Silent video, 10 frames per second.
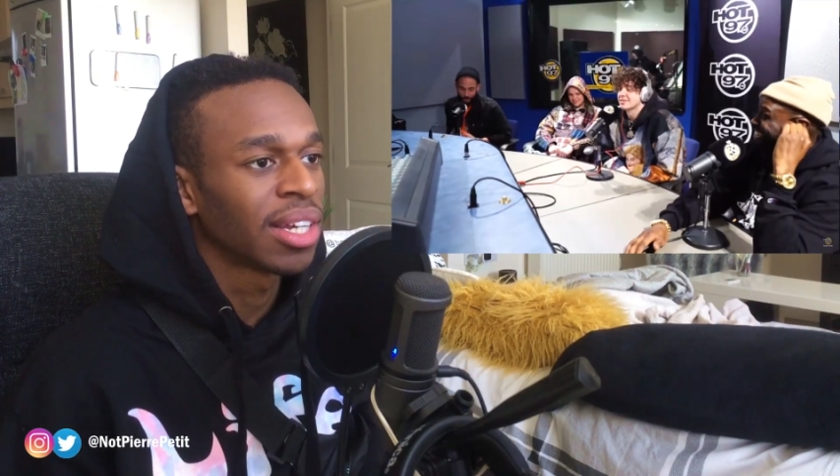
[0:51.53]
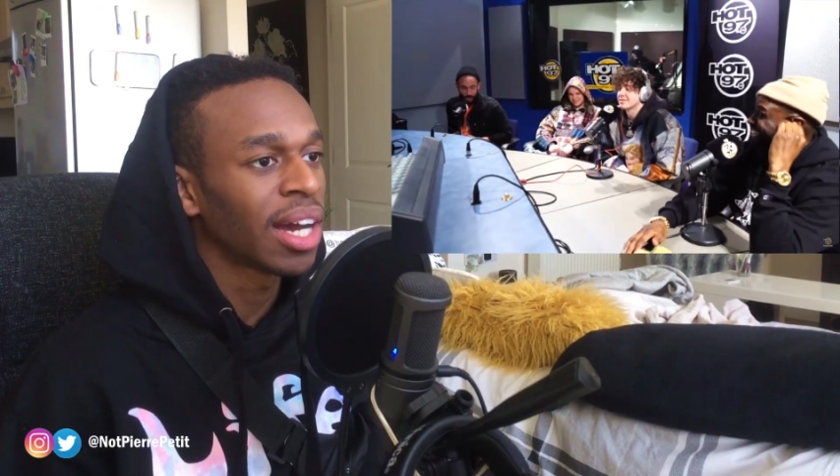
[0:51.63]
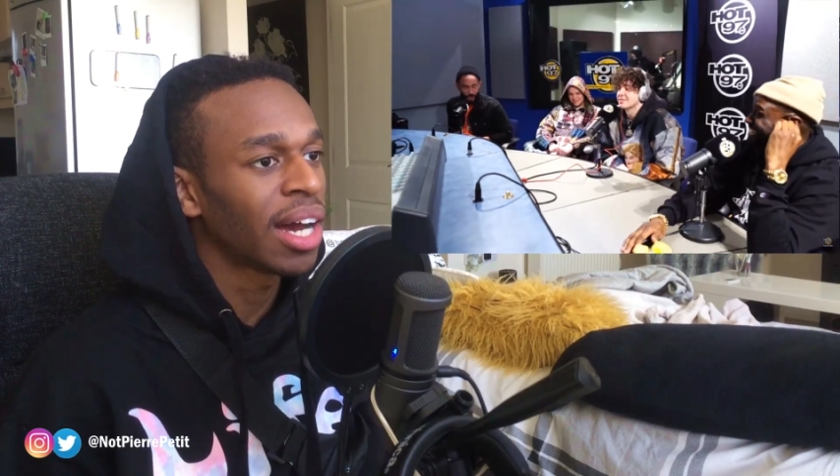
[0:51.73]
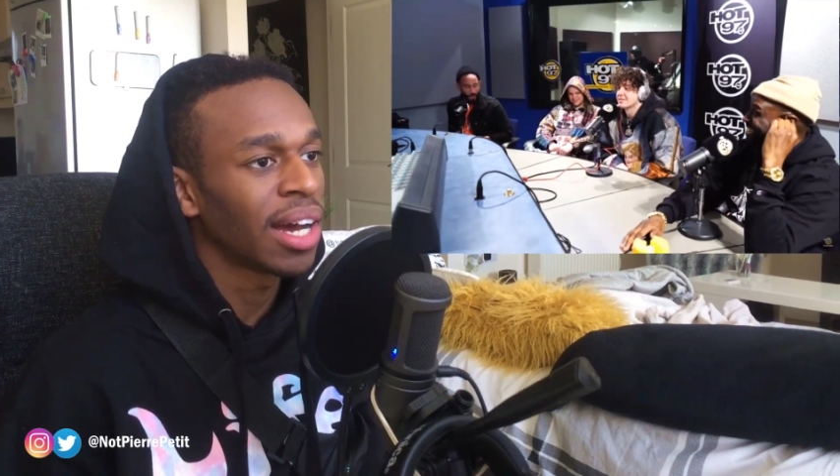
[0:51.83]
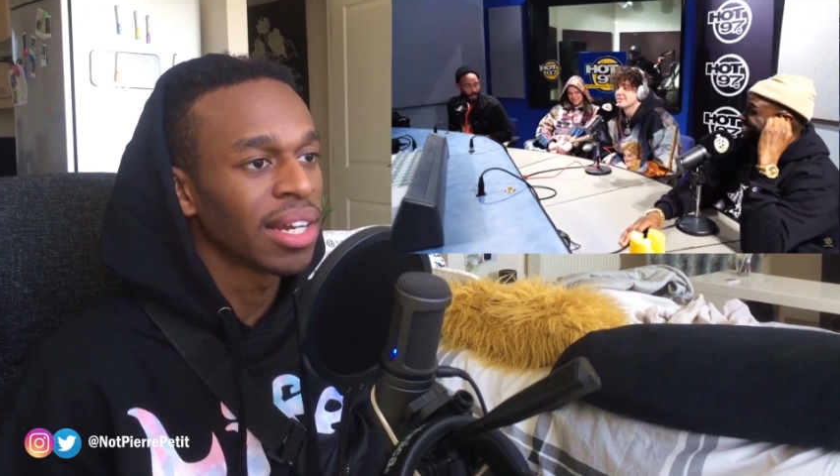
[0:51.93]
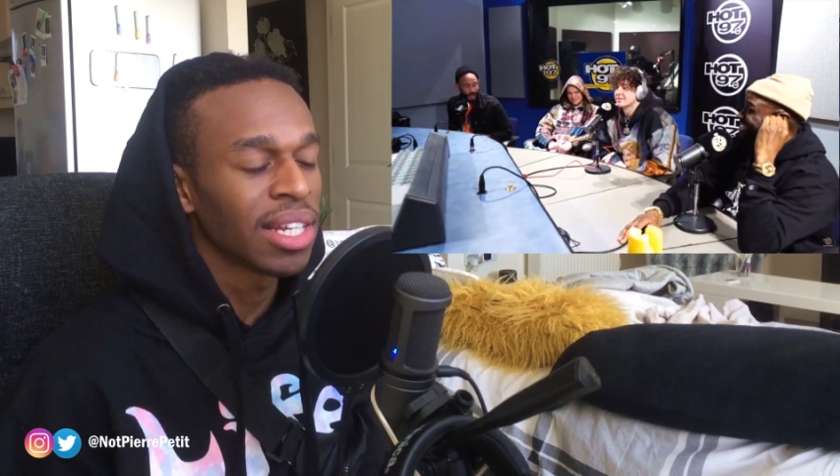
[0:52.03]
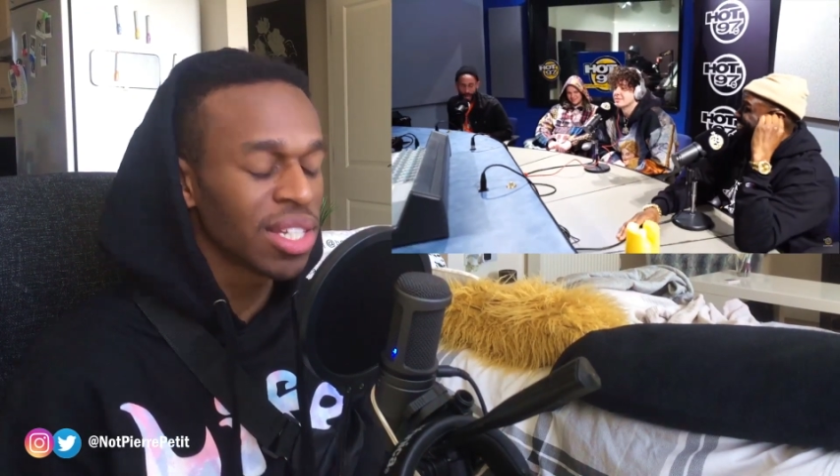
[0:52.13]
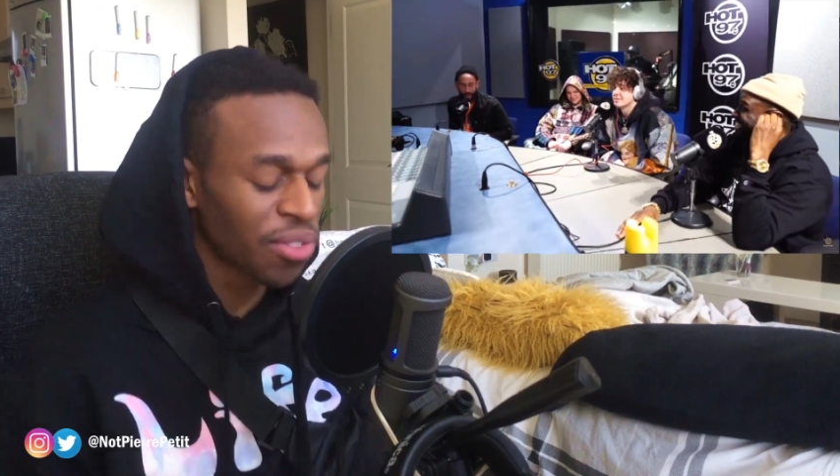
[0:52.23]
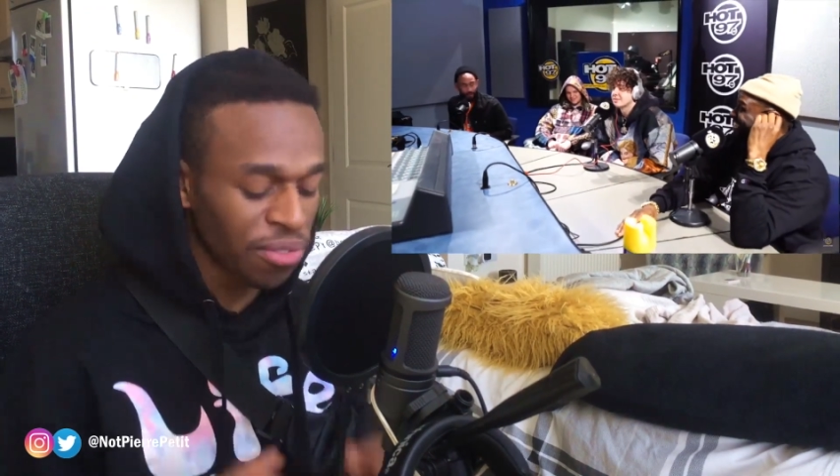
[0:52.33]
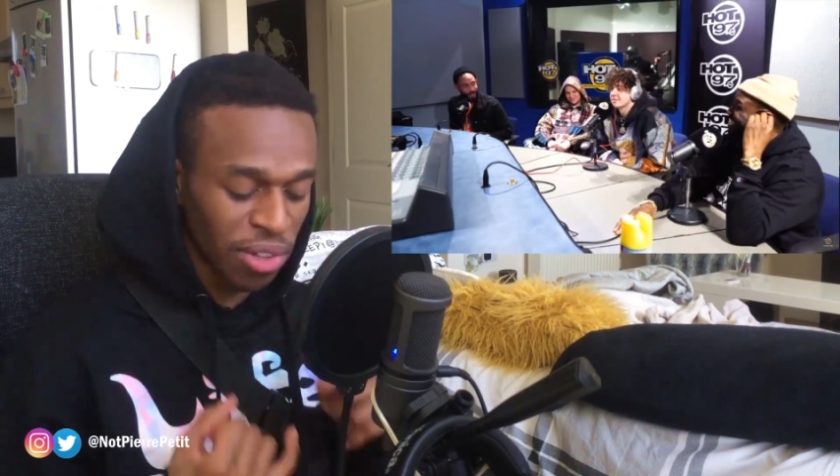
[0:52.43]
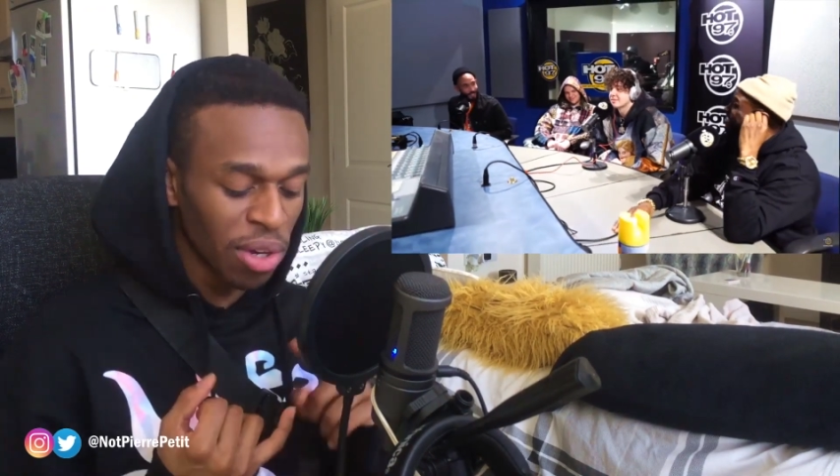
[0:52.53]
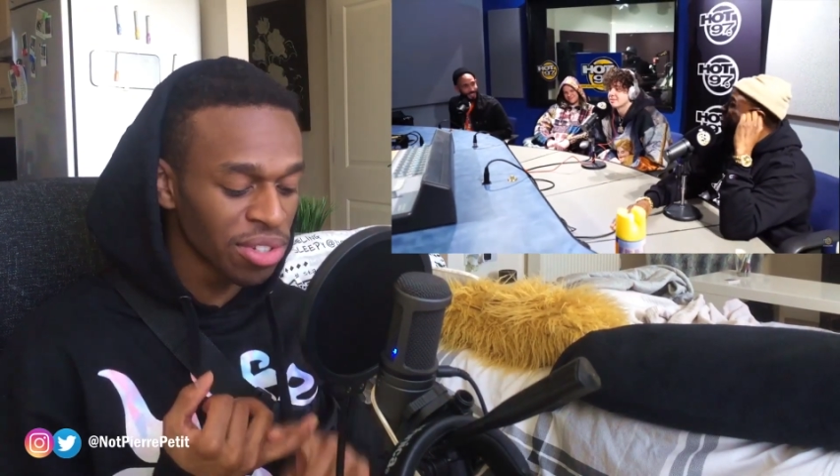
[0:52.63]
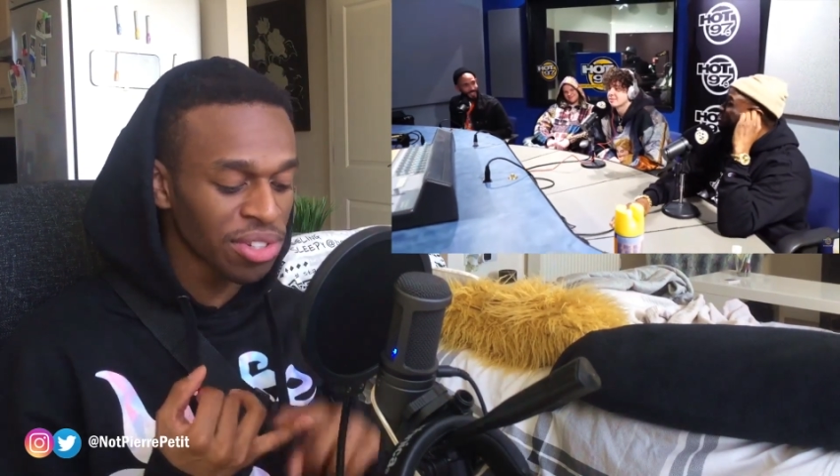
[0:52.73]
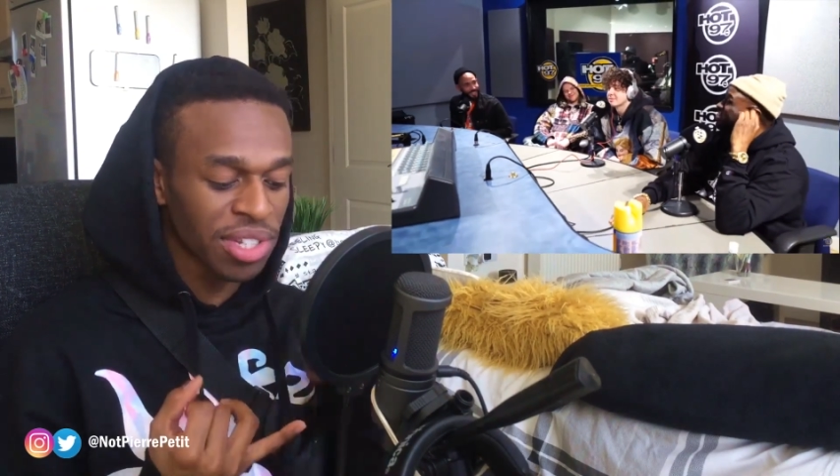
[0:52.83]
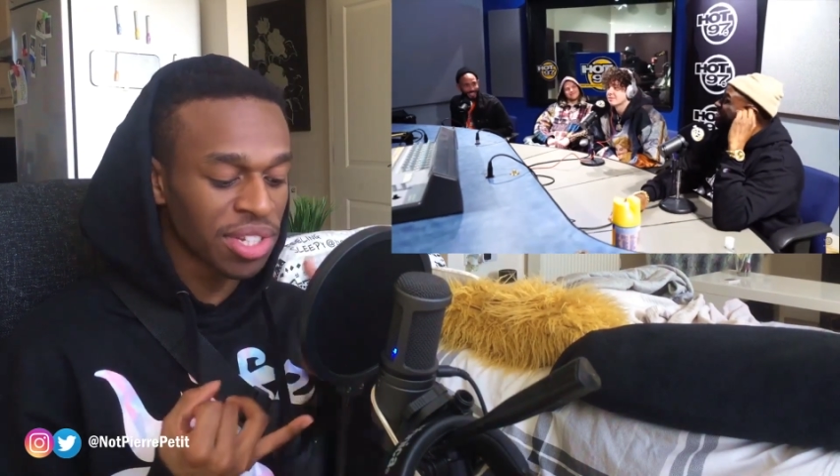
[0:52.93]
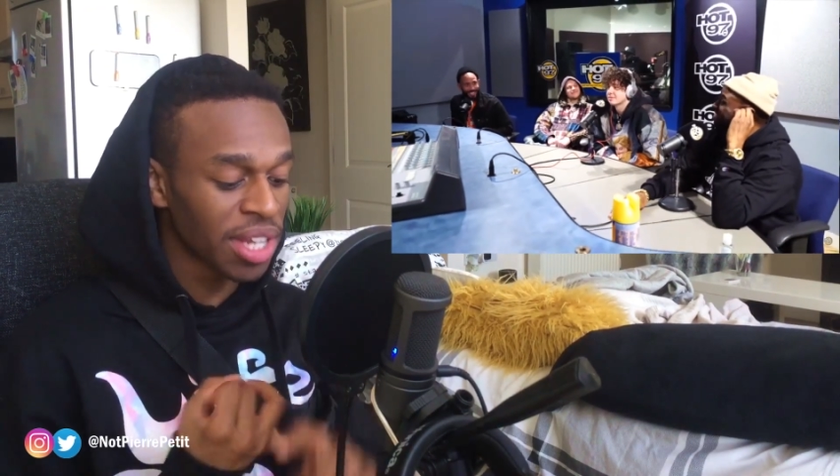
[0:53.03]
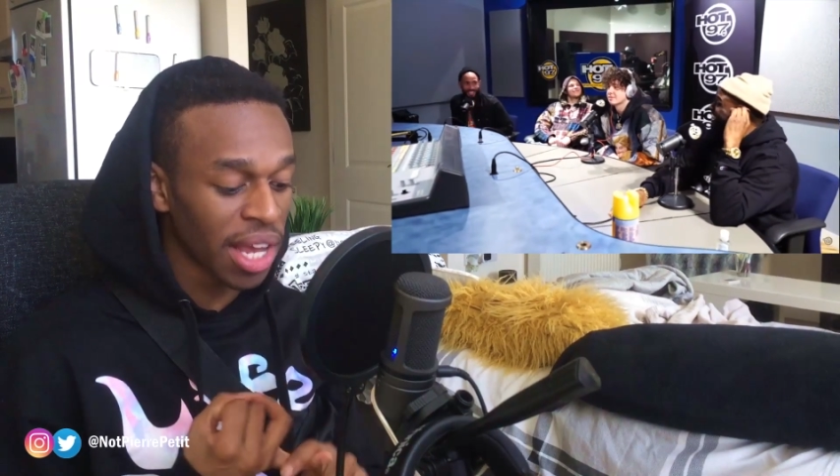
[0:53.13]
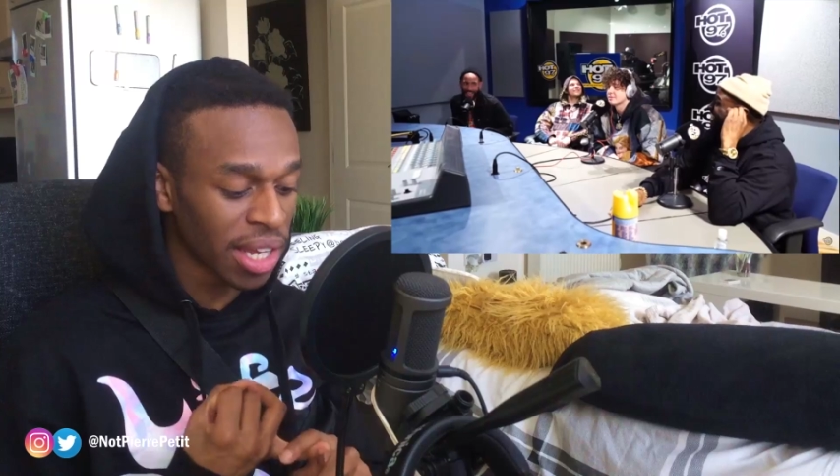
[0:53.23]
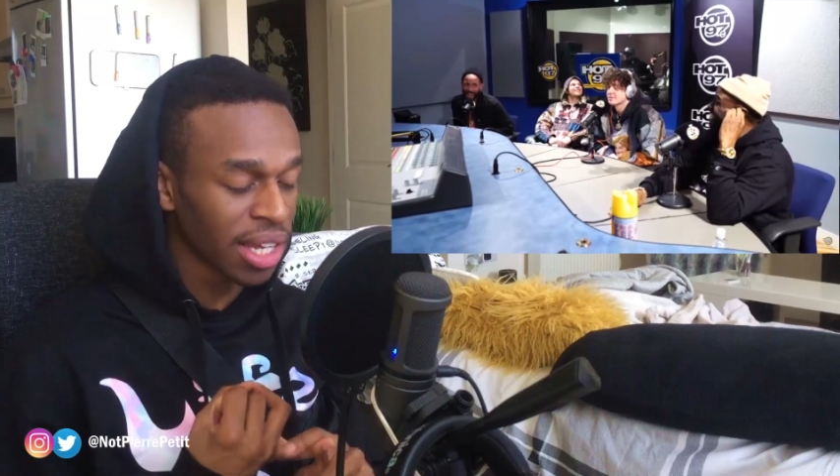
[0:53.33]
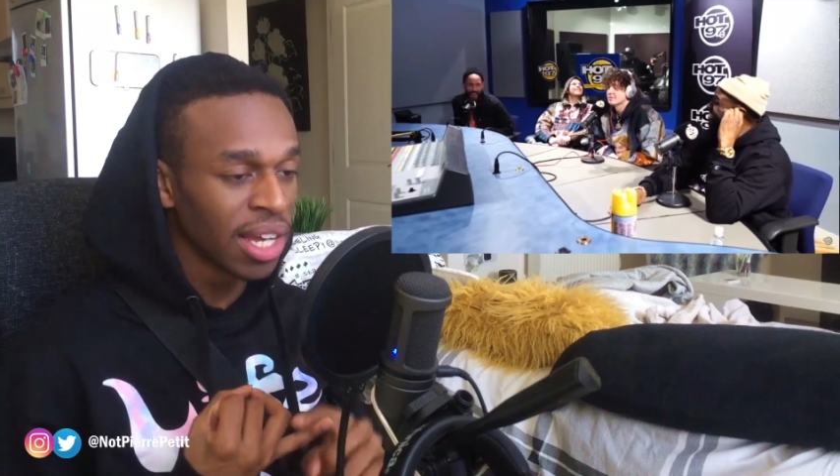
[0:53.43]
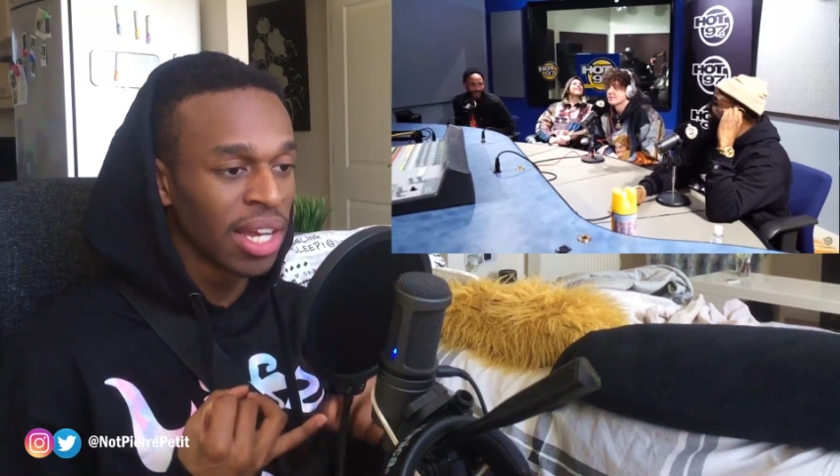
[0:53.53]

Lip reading: God, his flows are sick.